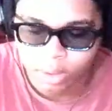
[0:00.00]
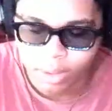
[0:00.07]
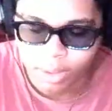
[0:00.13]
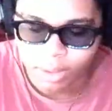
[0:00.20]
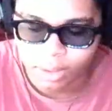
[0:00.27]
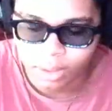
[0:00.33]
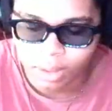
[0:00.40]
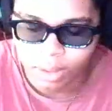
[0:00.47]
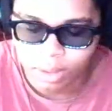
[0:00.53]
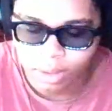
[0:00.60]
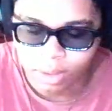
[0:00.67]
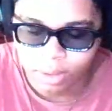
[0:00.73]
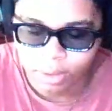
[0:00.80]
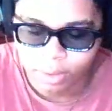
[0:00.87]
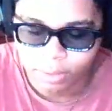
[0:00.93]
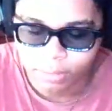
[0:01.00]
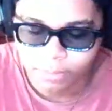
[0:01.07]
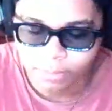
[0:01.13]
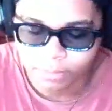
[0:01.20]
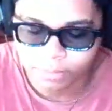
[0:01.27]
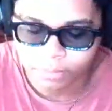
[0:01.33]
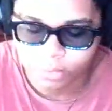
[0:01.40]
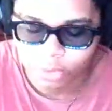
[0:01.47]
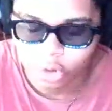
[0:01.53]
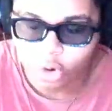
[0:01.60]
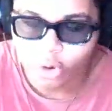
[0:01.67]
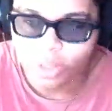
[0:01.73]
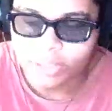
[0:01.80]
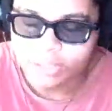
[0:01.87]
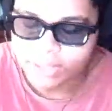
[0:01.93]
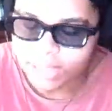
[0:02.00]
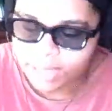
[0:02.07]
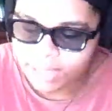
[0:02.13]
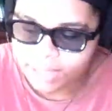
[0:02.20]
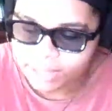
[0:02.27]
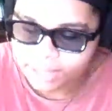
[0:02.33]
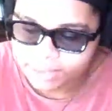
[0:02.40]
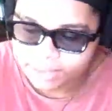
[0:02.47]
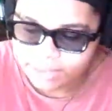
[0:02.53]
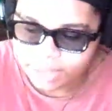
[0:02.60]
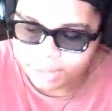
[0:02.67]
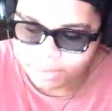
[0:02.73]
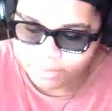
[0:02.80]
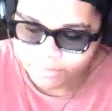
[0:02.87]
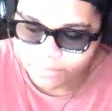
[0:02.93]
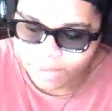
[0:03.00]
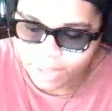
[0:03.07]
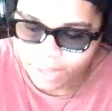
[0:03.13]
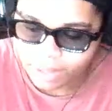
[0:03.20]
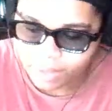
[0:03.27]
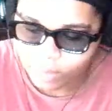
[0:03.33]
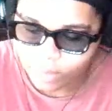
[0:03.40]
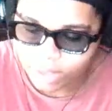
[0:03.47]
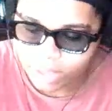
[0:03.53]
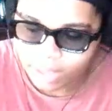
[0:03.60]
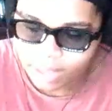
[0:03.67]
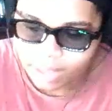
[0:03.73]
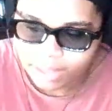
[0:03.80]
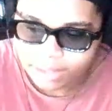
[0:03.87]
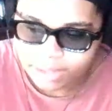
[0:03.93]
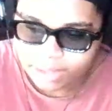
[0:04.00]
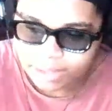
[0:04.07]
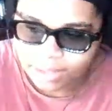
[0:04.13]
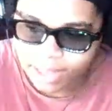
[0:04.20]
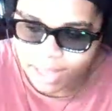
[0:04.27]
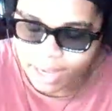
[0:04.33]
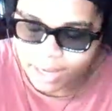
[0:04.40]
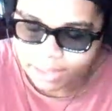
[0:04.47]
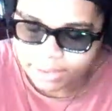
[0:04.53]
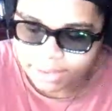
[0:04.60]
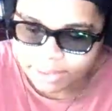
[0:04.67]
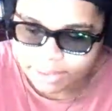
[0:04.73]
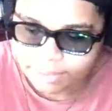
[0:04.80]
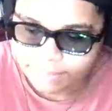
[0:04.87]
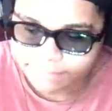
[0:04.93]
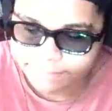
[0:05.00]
And um, Corey said it himself that when he hit 10,000,